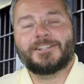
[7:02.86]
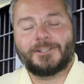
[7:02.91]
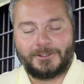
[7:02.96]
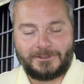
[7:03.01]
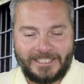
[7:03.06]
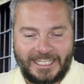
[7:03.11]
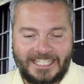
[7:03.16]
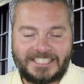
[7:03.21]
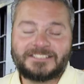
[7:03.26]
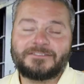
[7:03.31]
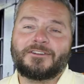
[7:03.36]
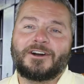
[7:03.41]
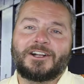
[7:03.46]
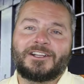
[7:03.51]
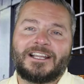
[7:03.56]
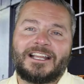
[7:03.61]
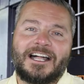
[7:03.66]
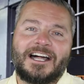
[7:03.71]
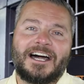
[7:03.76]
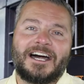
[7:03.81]
Little Days of
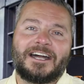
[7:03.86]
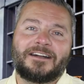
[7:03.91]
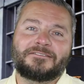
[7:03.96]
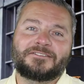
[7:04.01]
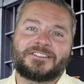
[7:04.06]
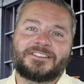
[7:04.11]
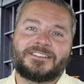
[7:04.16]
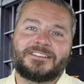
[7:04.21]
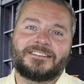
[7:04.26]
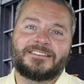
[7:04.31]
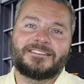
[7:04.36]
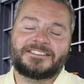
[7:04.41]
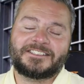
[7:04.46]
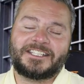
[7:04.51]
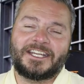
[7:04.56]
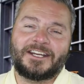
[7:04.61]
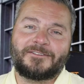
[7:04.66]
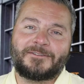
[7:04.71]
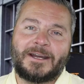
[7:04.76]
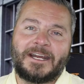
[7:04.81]
Our Lives
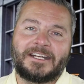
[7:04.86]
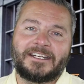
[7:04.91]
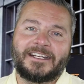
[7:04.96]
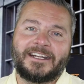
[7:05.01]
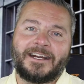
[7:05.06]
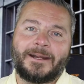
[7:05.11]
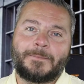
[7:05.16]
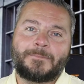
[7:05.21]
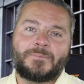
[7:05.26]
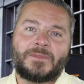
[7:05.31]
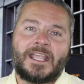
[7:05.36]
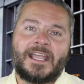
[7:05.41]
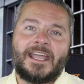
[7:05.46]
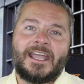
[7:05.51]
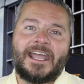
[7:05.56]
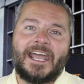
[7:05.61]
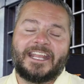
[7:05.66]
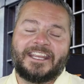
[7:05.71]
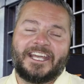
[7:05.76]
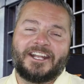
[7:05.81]
skit right there.
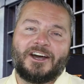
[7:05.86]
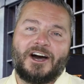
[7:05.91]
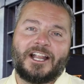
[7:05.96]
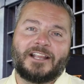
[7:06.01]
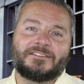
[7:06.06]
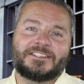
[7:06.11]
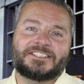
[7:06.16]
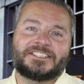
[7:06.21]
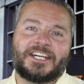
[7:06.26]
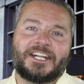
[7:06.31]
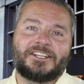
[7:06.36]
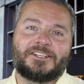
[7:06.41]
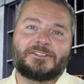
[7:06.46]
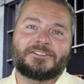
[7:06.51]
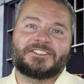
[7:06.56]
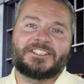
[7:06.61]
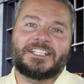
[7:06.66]
And then all of a sudden you